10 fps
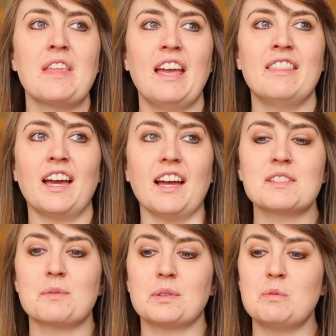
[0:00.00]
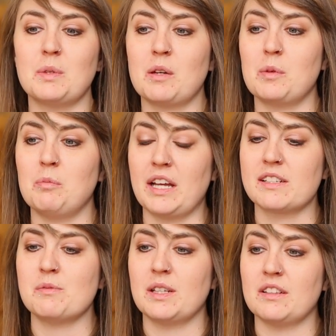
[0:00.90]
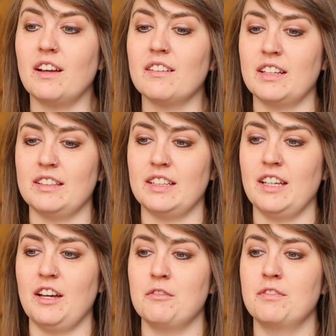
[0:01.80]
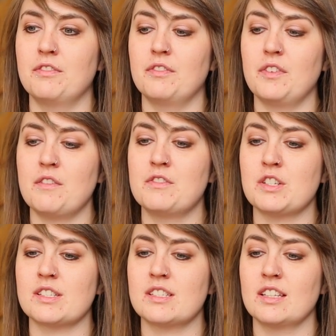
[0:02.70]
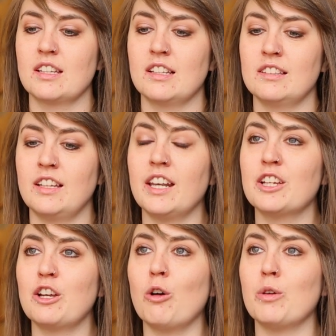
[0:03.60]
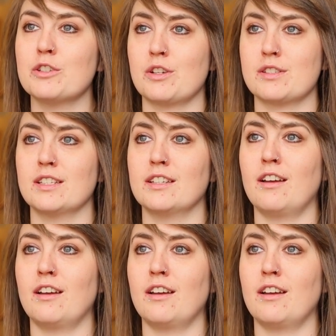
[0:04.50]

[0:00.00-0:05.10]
And that has really been coming back to me a lot lately of just letting go and trusting